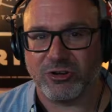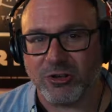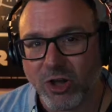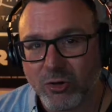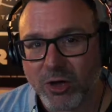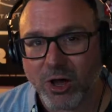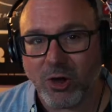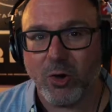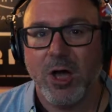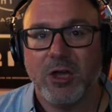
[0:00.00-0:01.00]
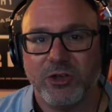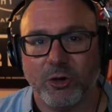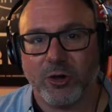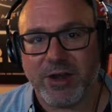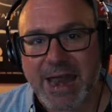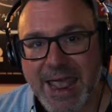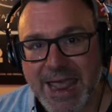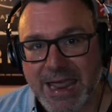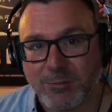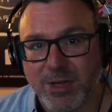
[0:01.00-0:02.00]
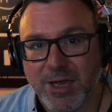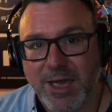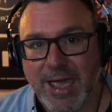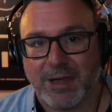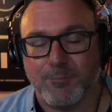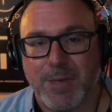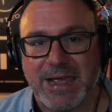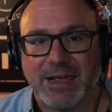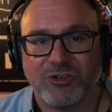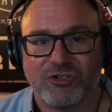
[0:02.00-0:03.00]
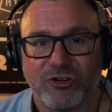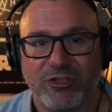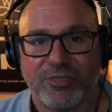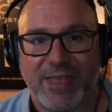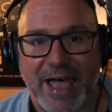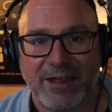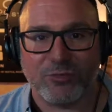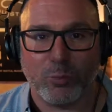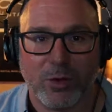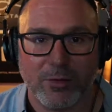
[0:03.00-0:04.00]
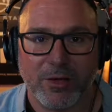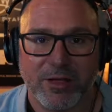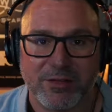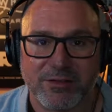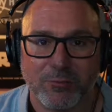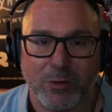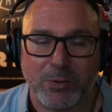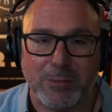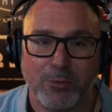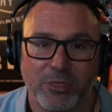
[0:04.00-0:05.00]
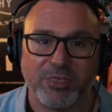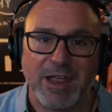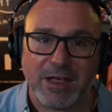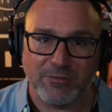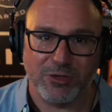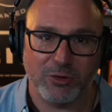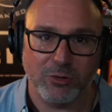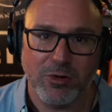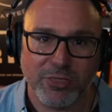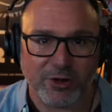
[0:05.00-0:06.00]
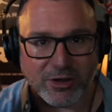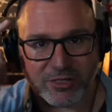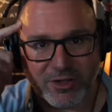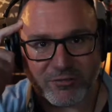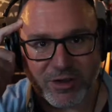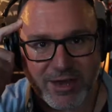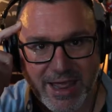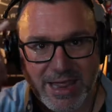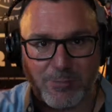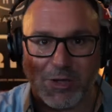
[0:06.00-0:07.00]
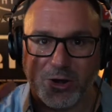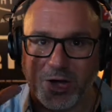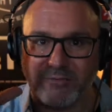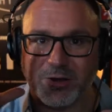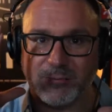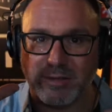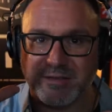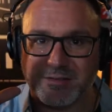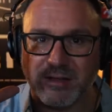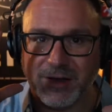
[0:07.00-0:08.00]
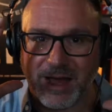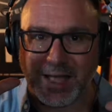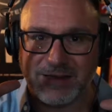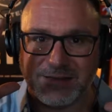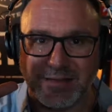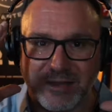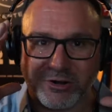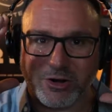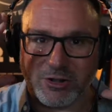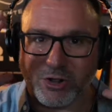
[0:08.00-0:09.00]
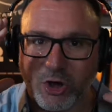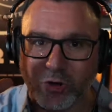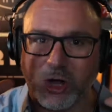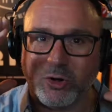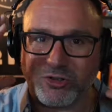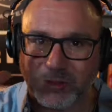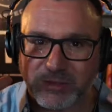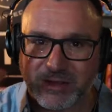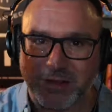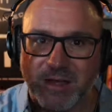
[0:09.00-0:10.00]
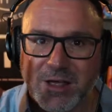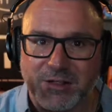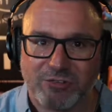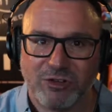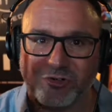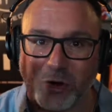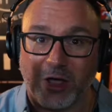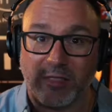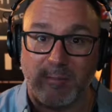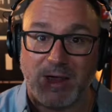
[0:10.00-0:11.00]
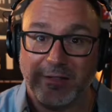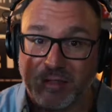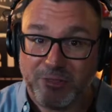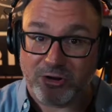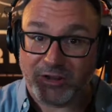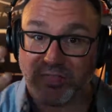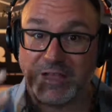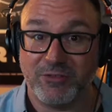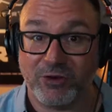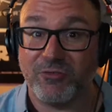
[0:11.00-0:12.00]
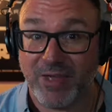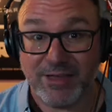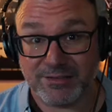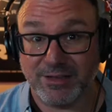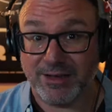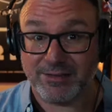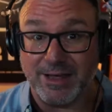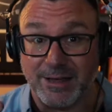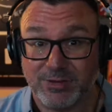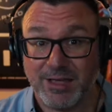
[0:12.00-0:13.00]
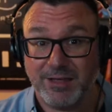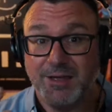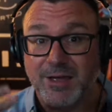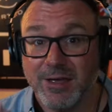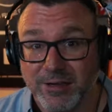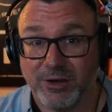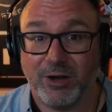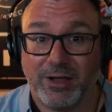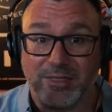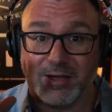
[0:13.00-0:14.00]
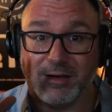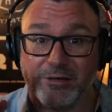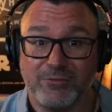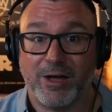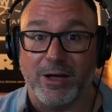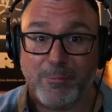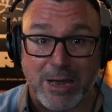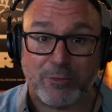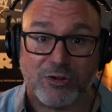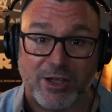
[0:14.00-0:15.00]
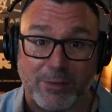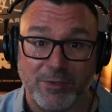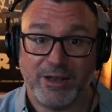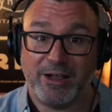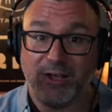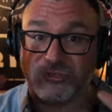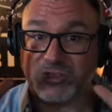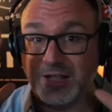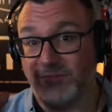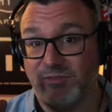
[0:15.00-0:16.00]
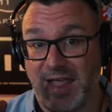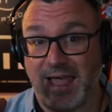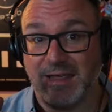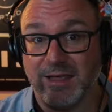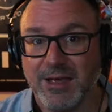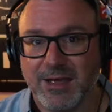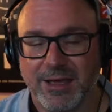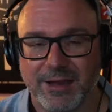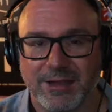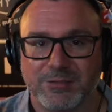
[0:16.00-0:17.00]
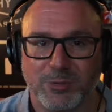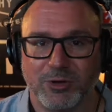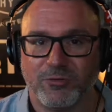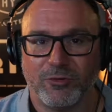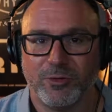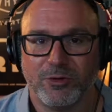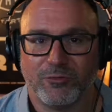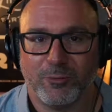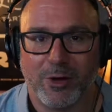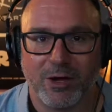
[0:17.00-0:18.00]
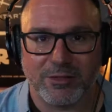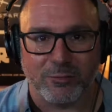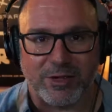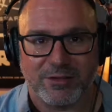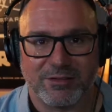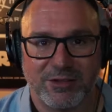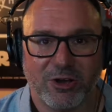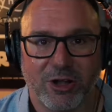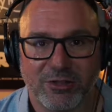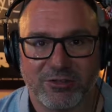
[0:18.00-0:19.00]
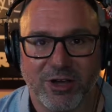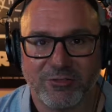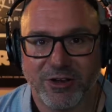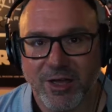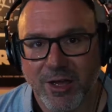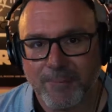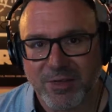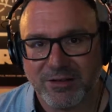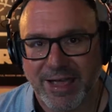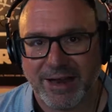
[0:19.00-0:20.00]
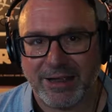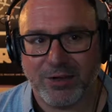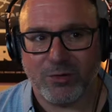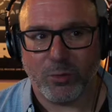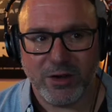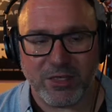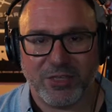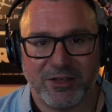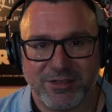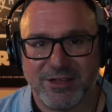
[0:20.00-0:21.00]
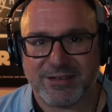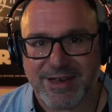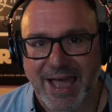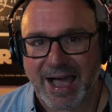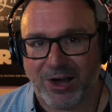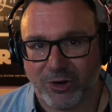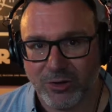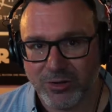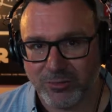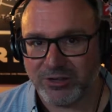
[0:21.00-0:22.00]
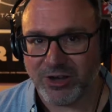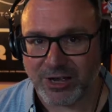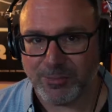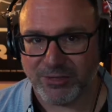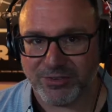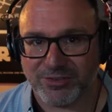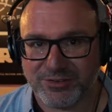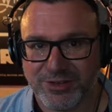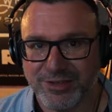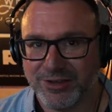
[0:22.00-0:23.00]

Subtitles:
logo, your name, and making sure that is what is when people think of you, they're going to think of a name and often an ID or a logo or something that's going to draw them in. And then they're going to think of your face a lot of times. Hey, I think of Paprotech, but then I also think of Danny and his beautiful, beautiful mug that we get to see all this often. Danny, one of the things is now we talk about this,